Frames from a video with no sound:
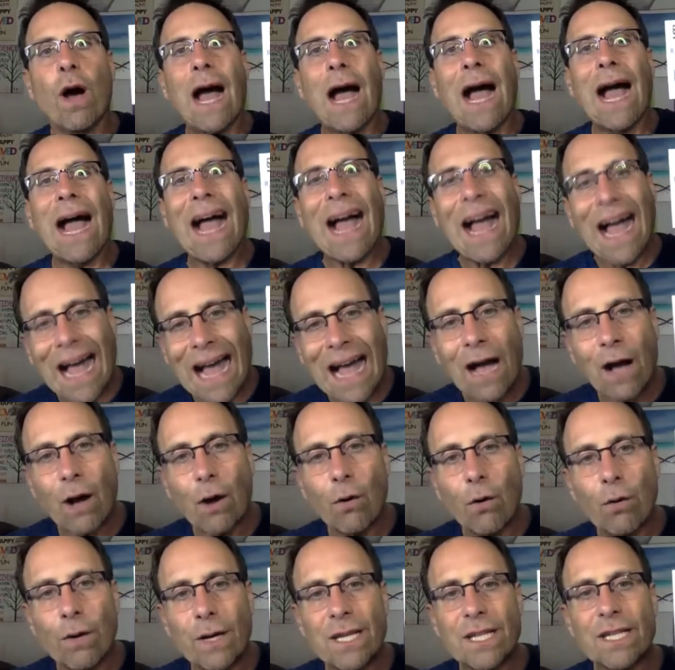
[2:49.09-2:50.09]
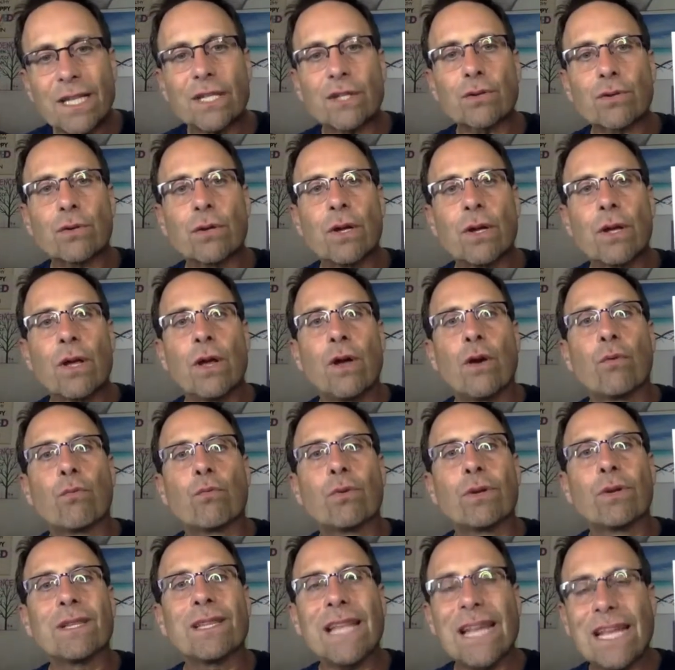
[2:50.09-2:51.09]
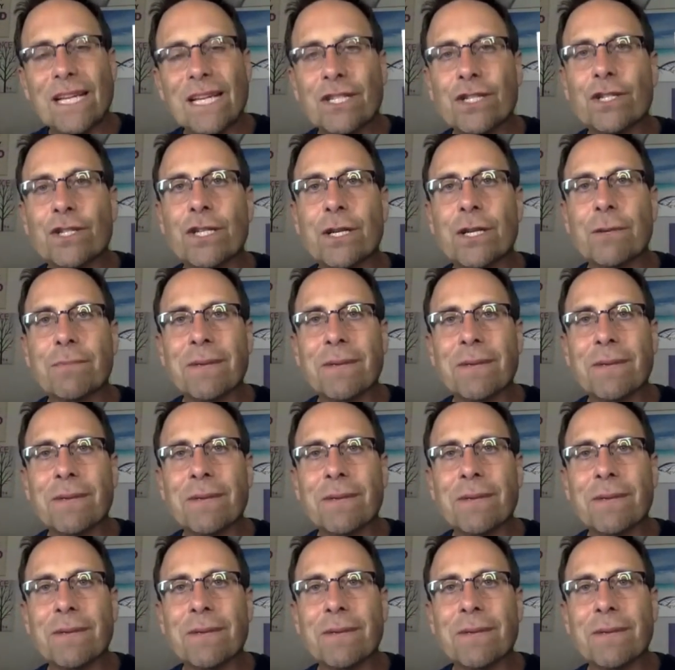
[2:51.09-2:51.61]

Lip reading: how is relationship